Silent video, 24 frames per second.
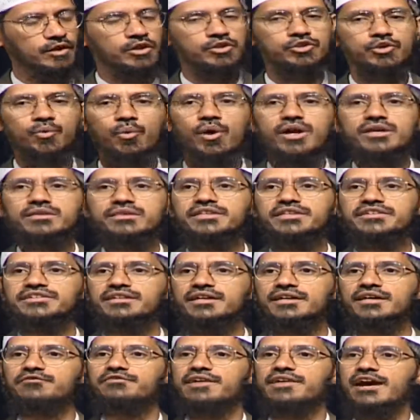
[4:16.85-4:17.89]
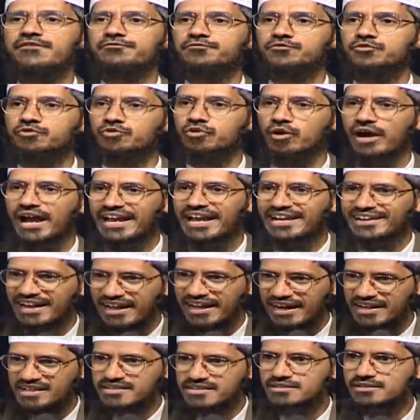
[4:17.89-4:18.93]
So what, sister, we have to
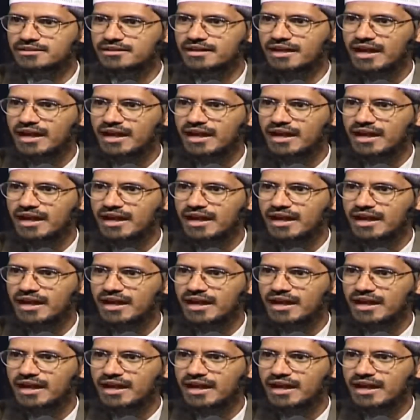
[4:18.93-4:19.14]
encourage